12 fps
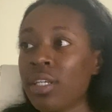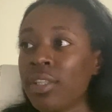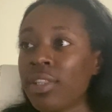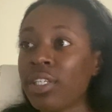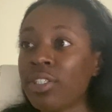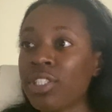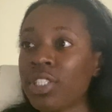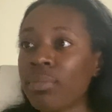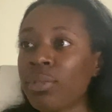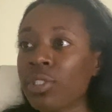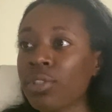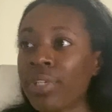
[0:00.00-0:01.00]
their
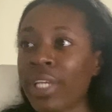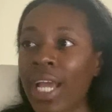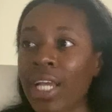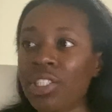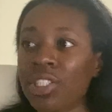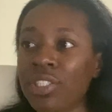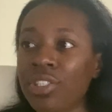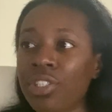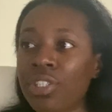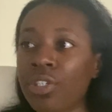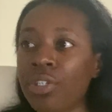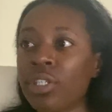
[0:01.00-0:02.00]
similar reactions
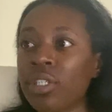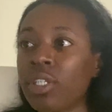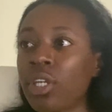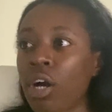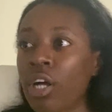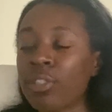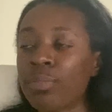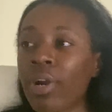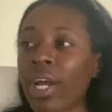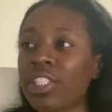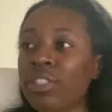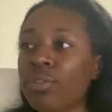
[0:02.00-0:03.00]
could cause
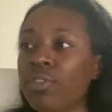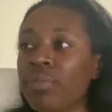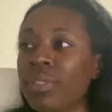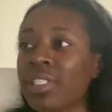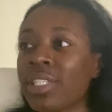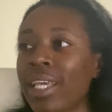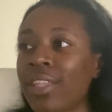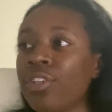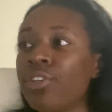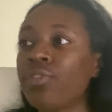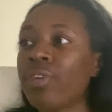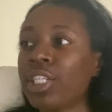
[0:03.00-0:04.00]
price movements in the
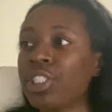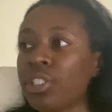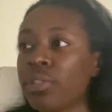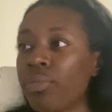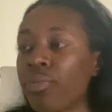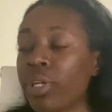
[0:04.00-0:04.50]
direction